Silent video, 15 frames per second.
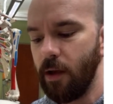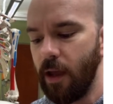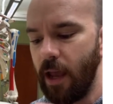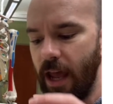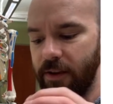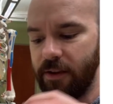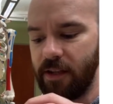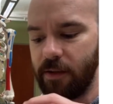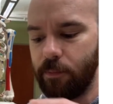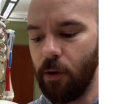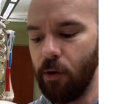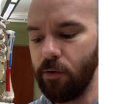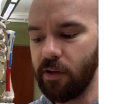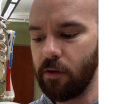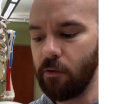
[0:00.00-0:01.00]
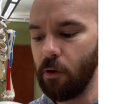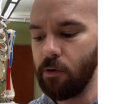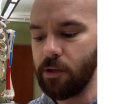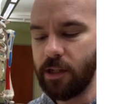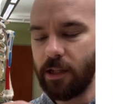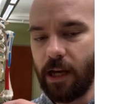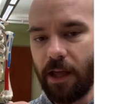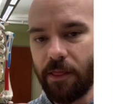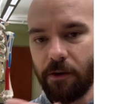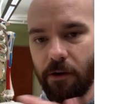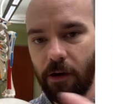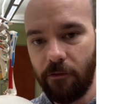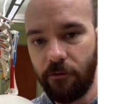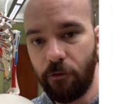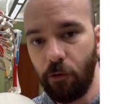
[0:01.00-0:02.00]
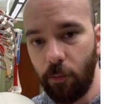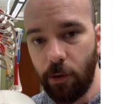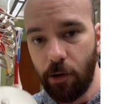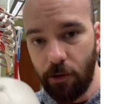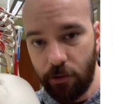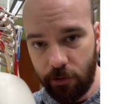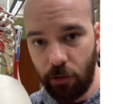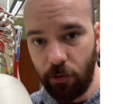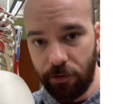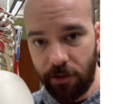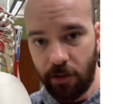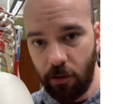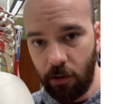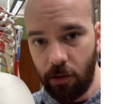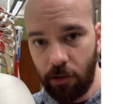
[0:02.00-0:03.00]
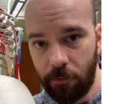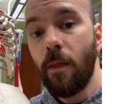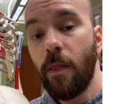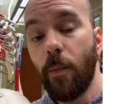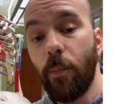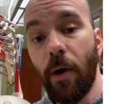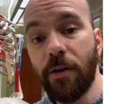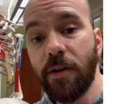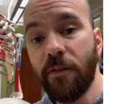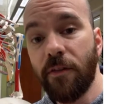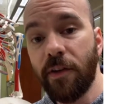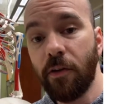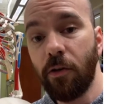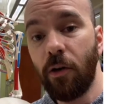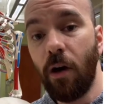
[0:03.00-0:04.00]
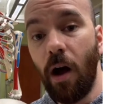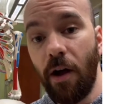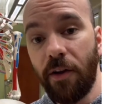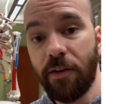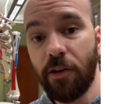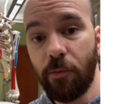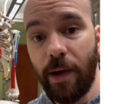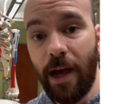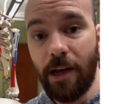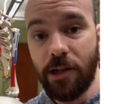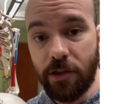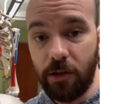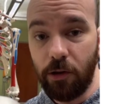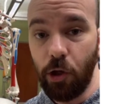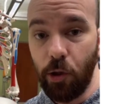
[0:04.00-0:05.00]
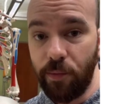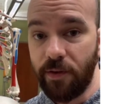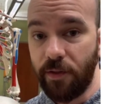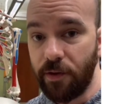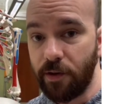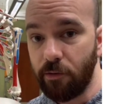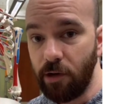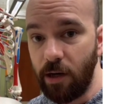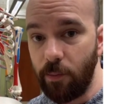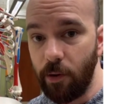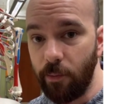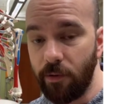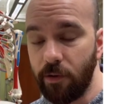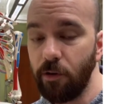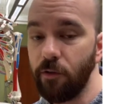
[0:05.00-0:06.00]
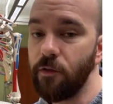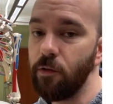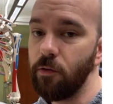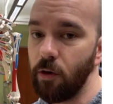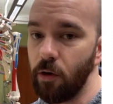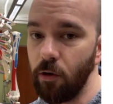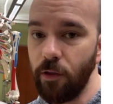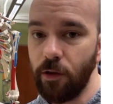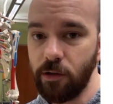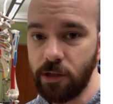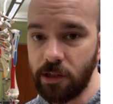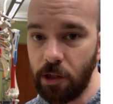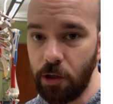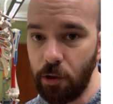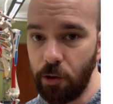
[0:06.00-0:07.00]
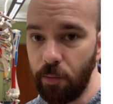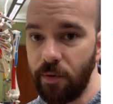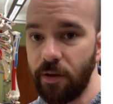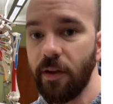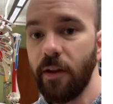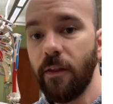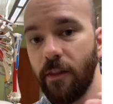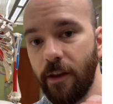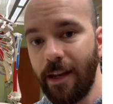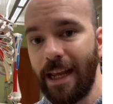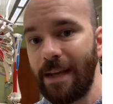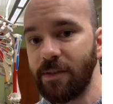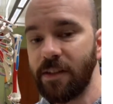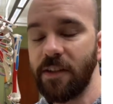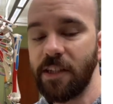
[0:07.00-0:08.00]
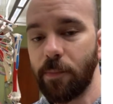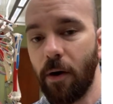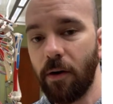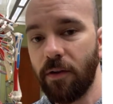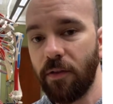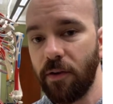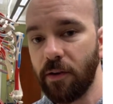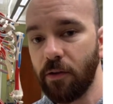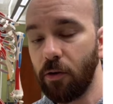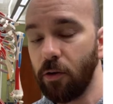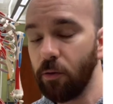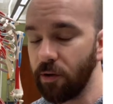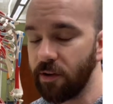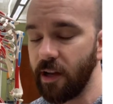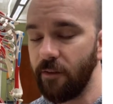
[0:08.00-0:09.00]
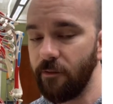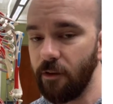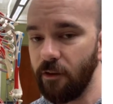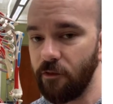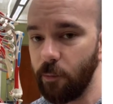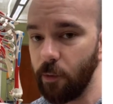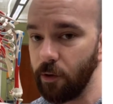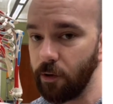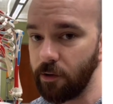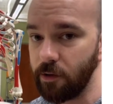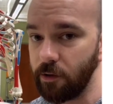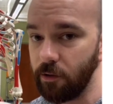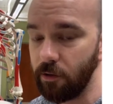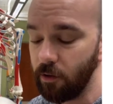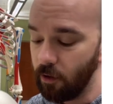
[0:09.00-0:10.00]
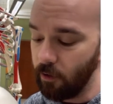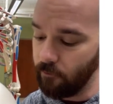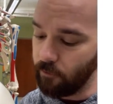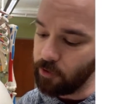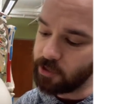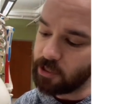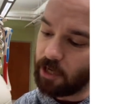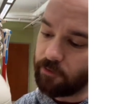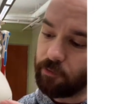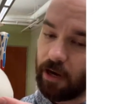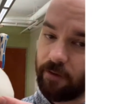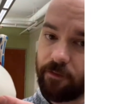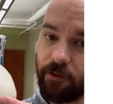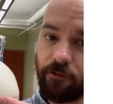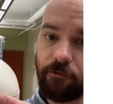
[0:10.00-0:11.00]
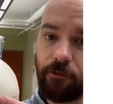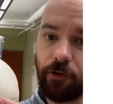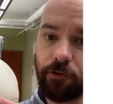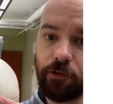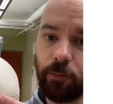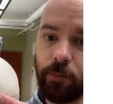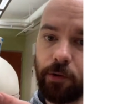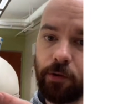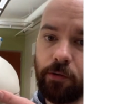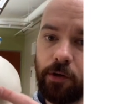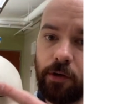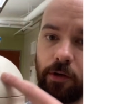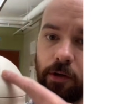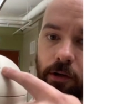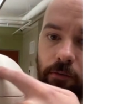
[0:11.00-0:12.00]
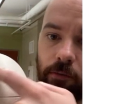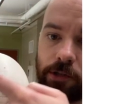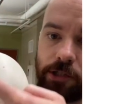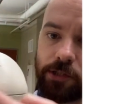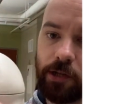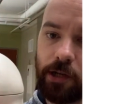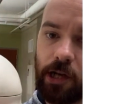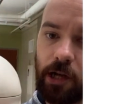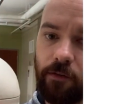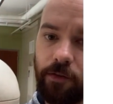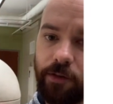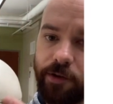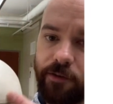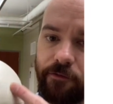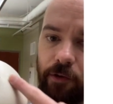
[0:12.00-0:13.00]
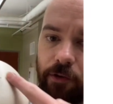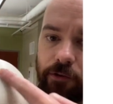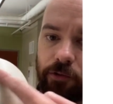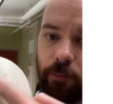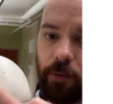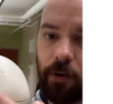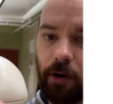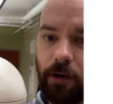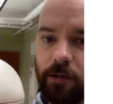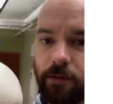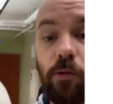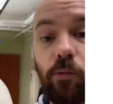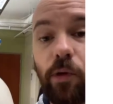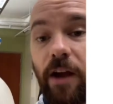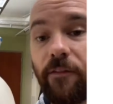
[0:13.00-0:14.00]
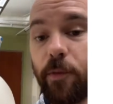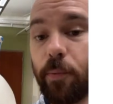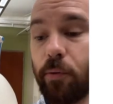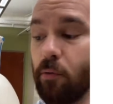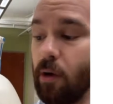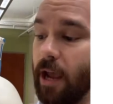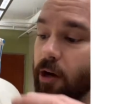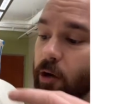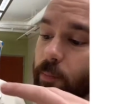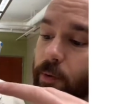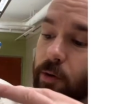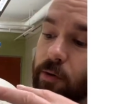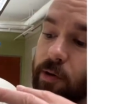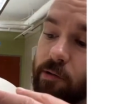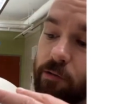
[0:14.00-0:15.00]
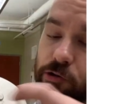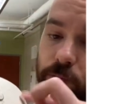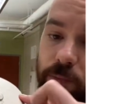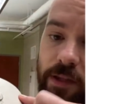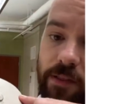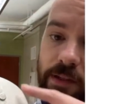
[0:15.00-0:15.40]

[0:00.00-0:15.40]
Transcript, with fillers: as these bones grow together and form your adult skull. The parts of the skull also match the lobes of the cerebrum. So if you know those lobes, the names of these parts of the skull will sound very familiar to you. First off, we have the frontal bone, which is going to cover this frontal part. We have the parietal bones, which will be these